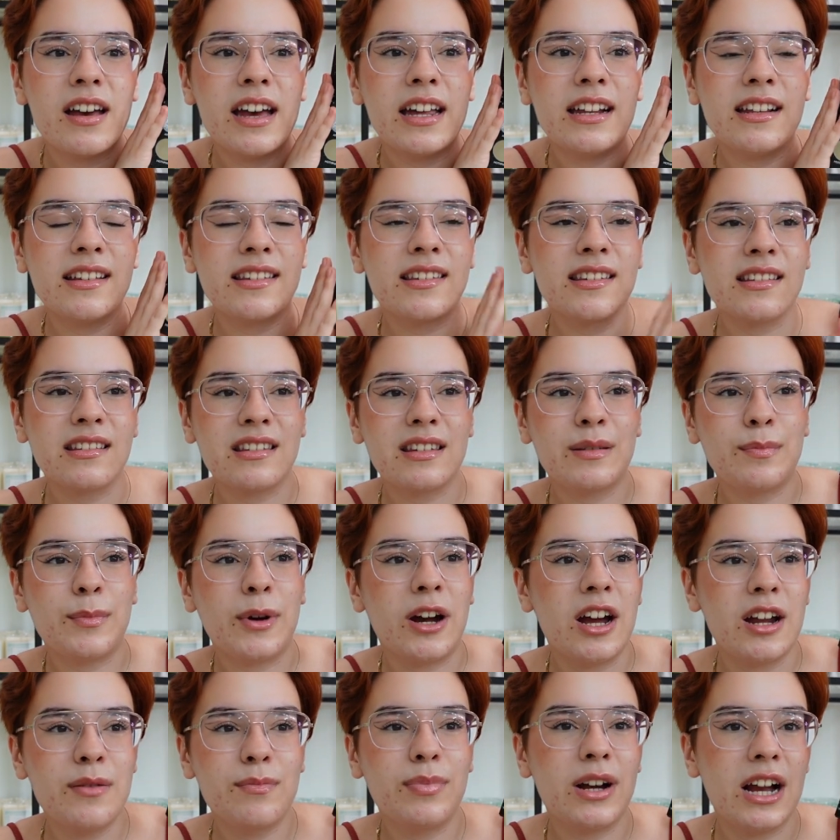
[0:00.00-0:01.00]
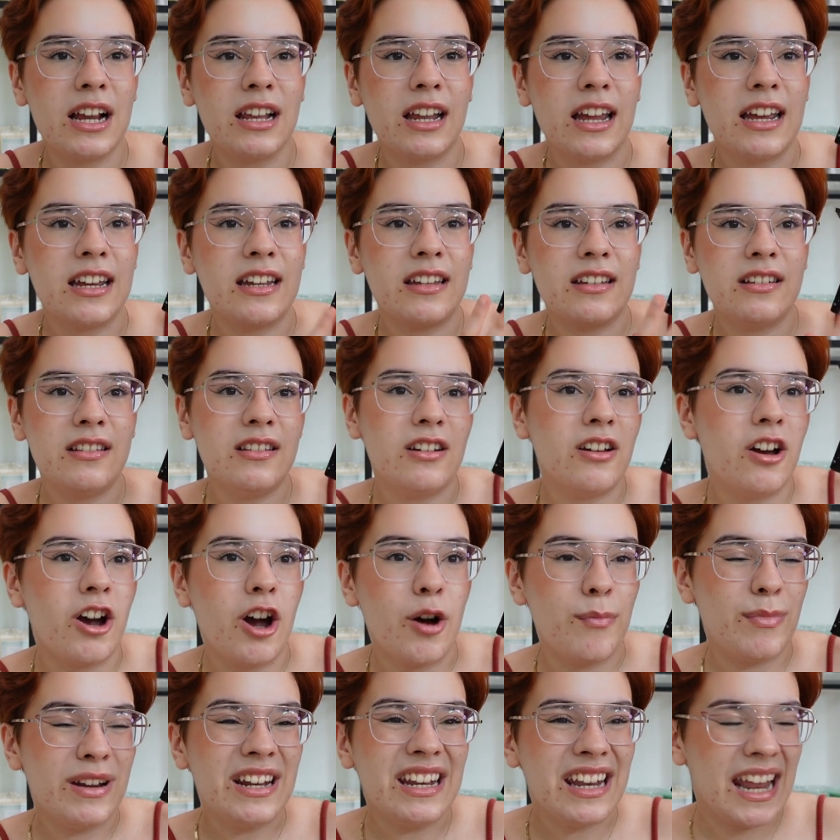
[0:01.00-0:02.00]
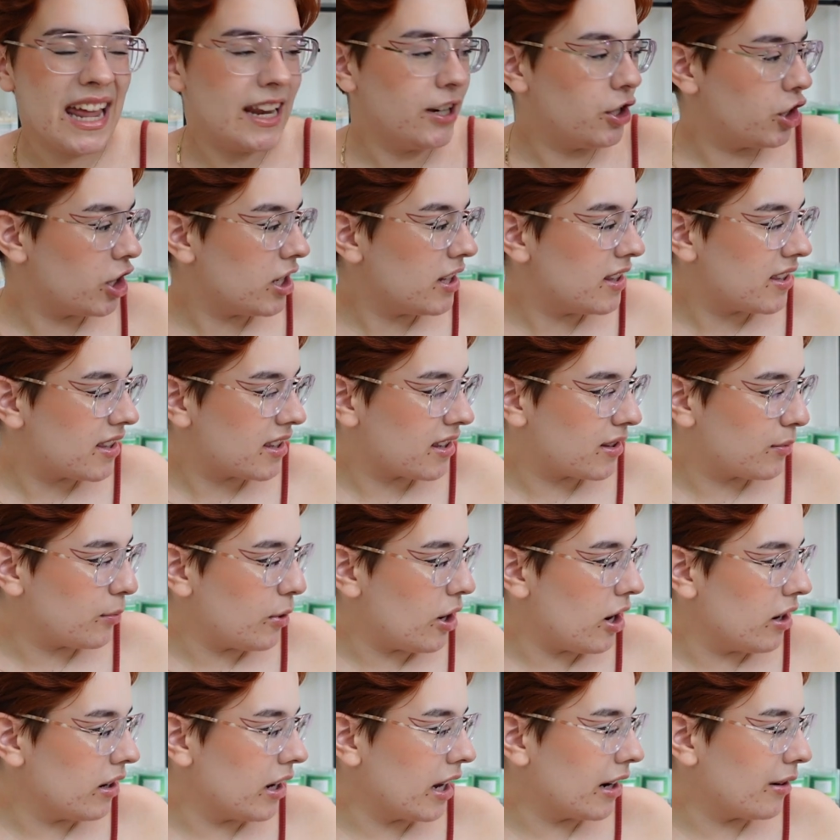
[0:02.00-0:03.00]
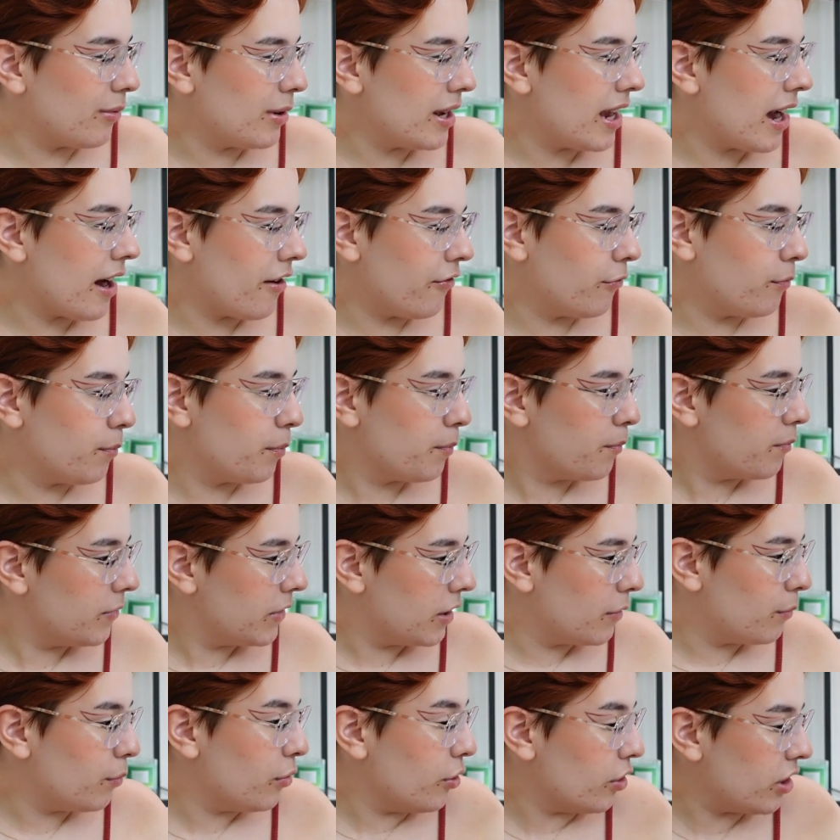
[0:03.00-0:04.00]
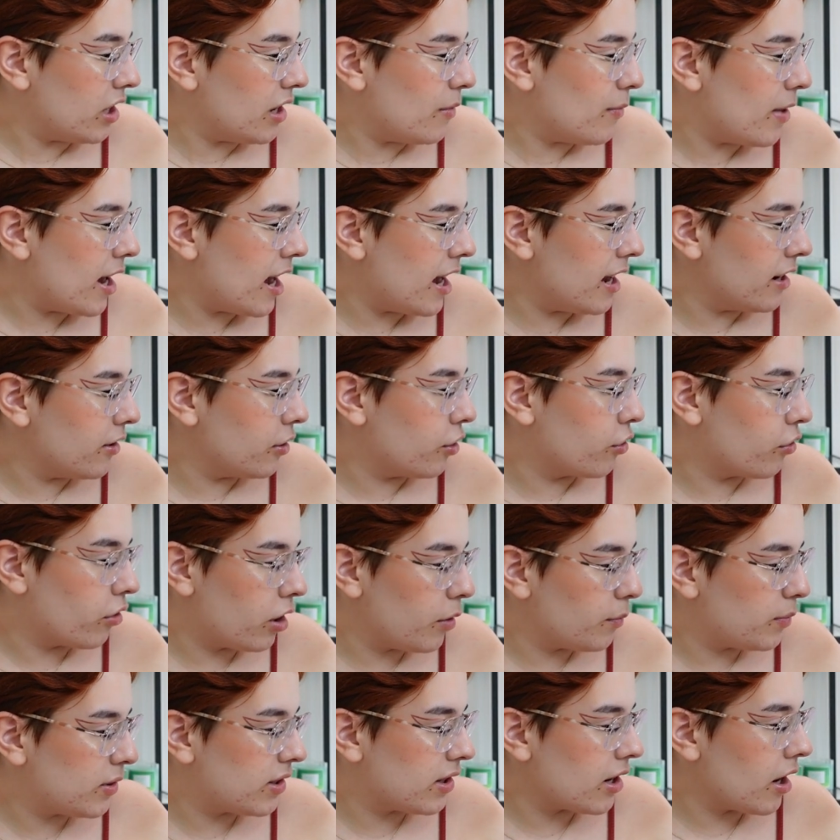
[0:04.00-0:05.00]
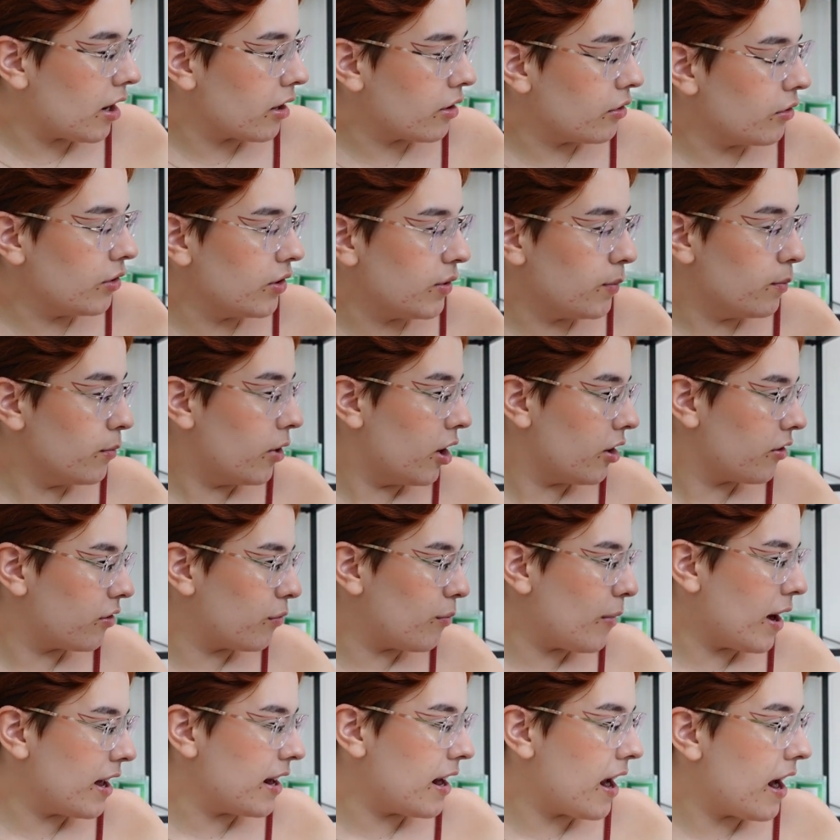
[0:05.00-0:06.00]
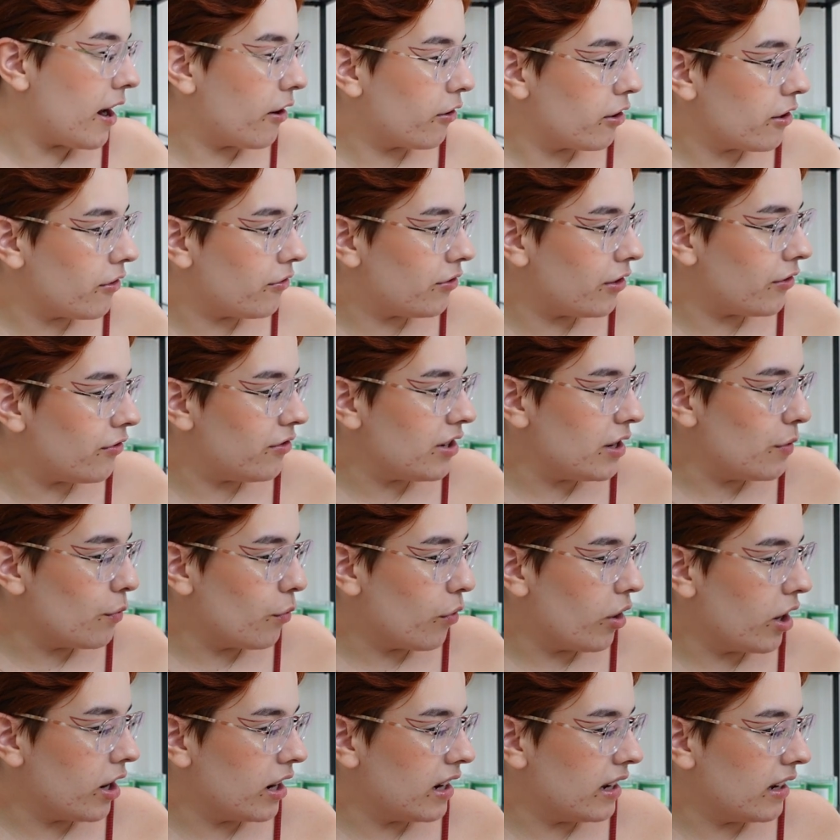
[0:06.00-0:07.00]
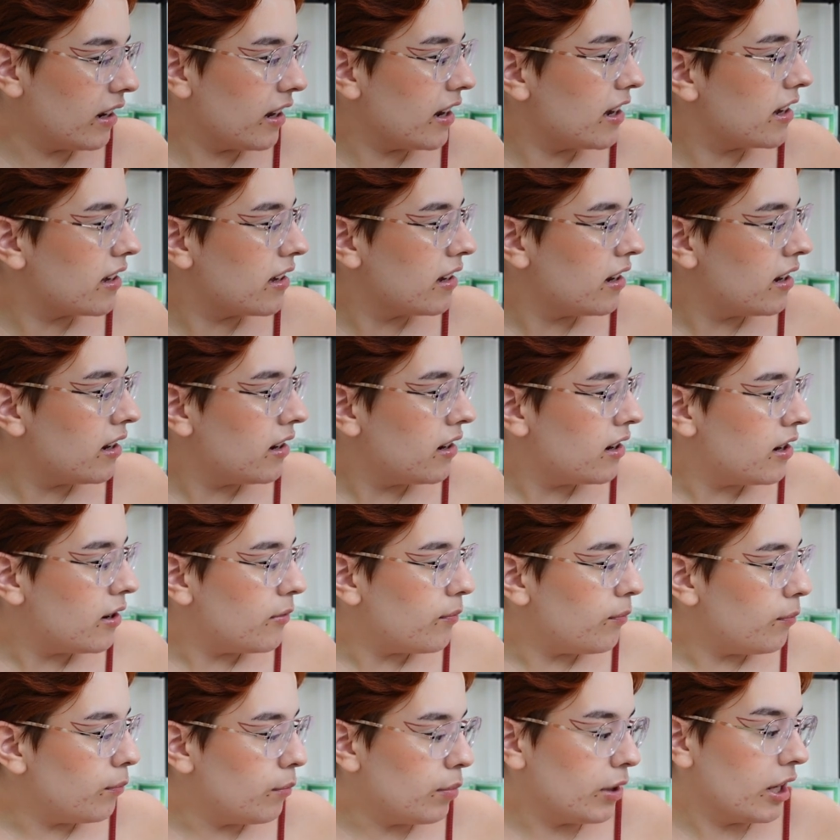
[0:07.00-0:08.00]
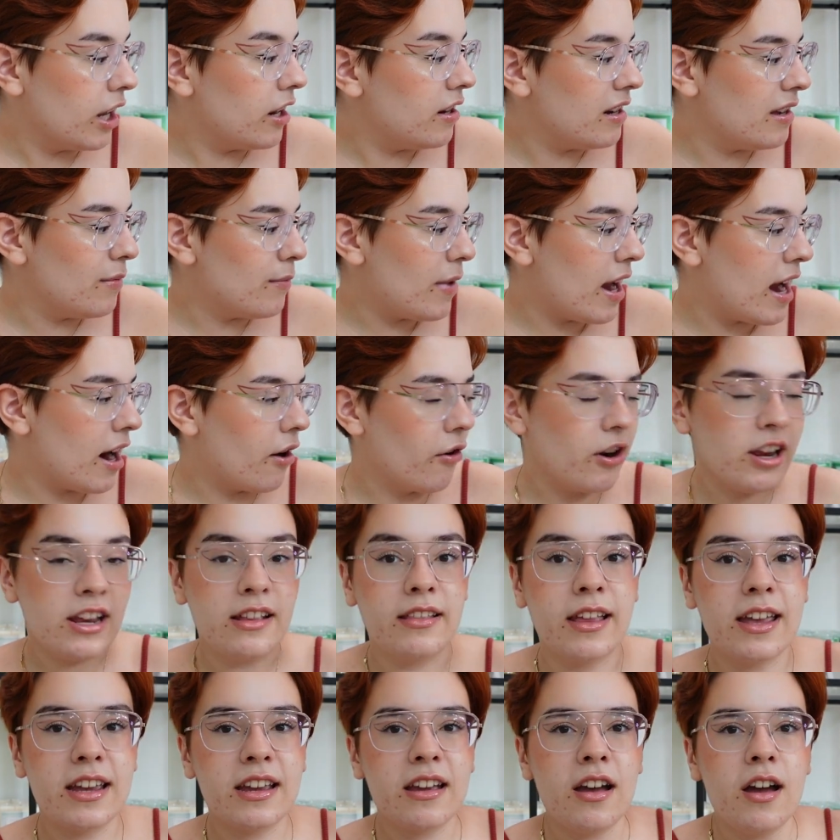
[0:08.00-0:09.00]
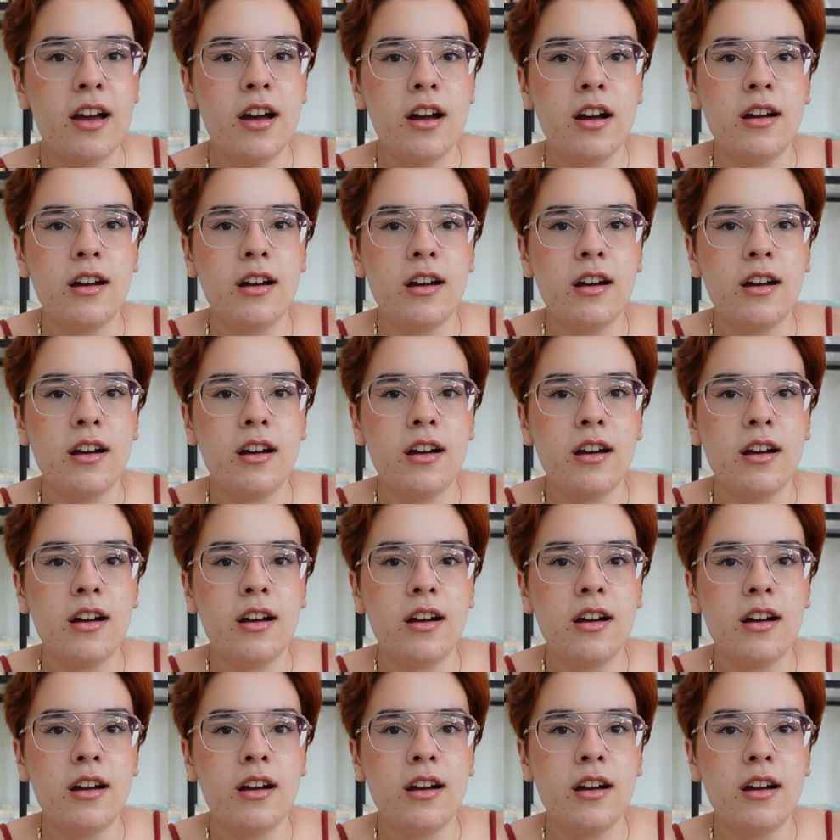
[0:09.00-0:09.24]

and it's inspired by like urban legends as well. Like, we have the Boogeyman, crop circles, Mothman, Area 51, like Bloody Mary. Like,